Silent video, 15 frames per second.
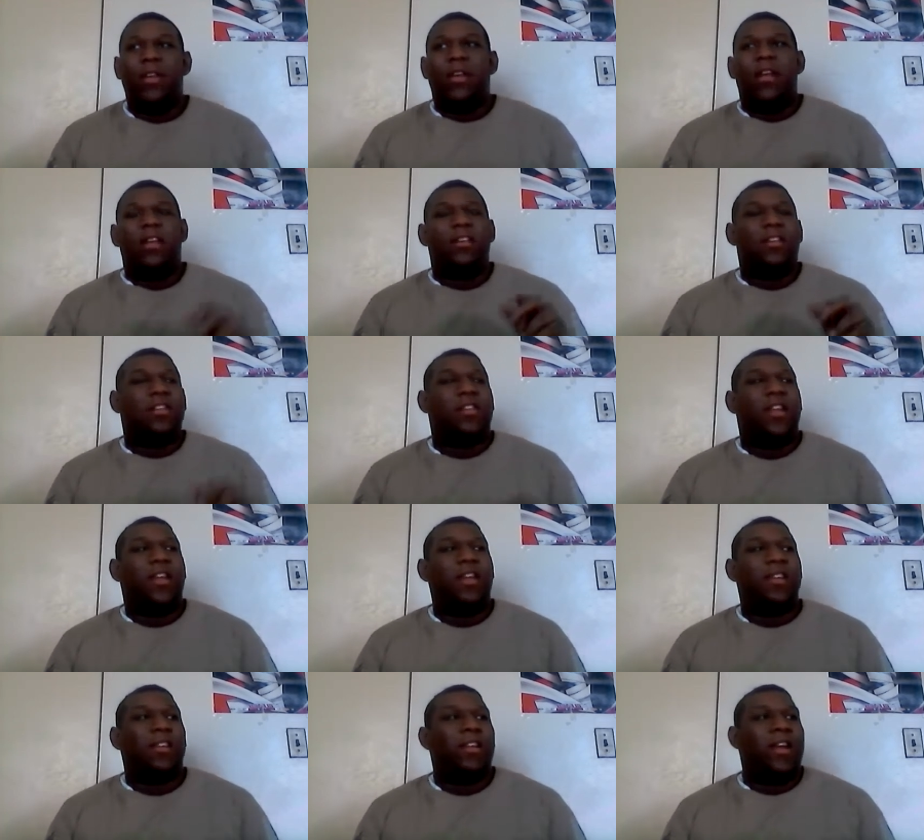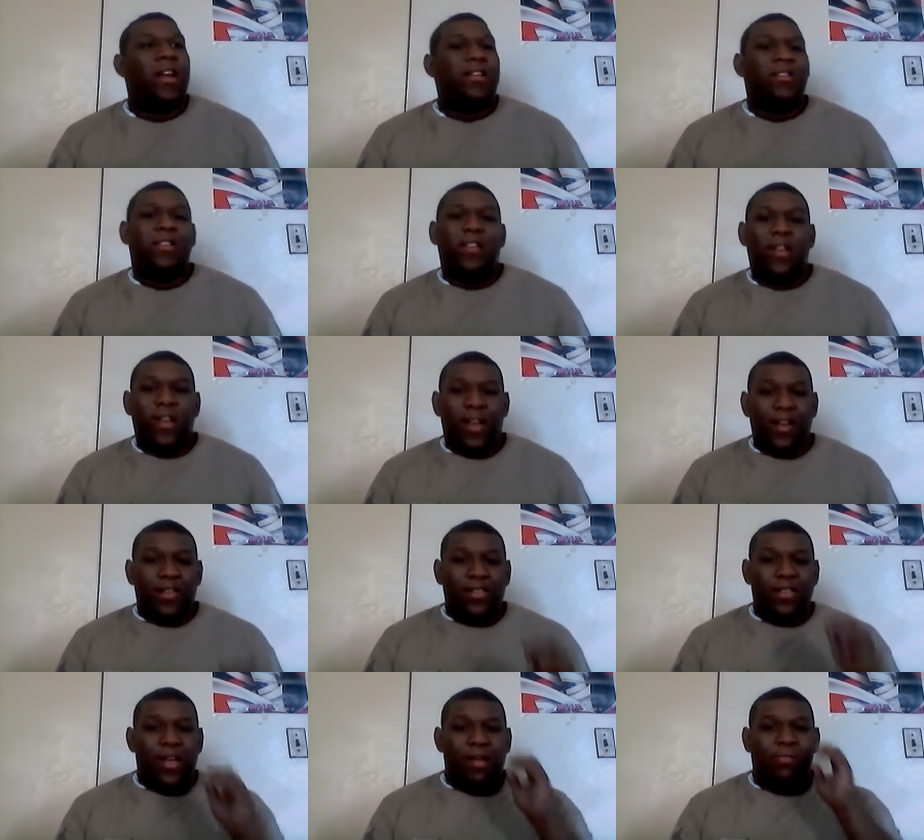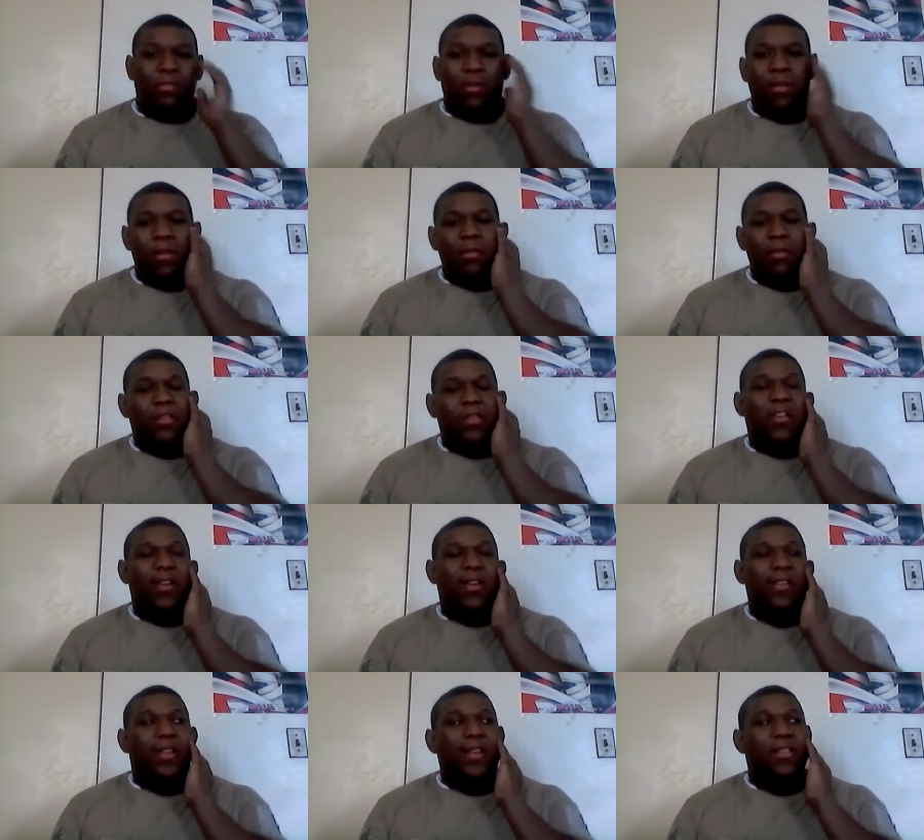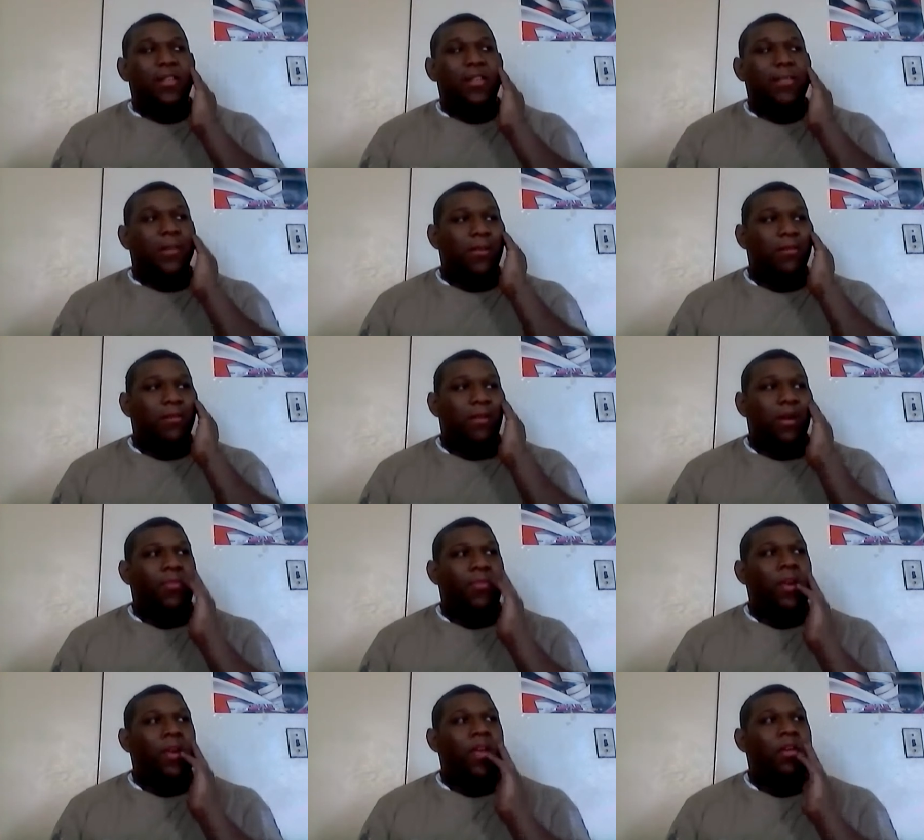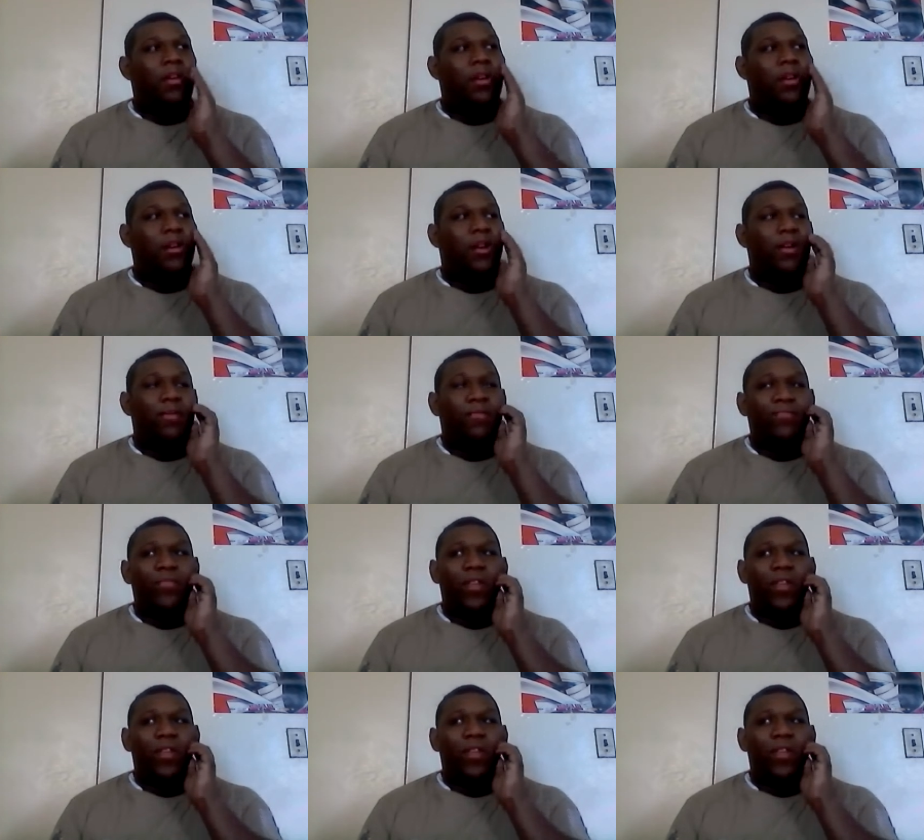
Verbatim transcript: the second to last and the last chapter, Masashi Kishimoto worked pretty hard.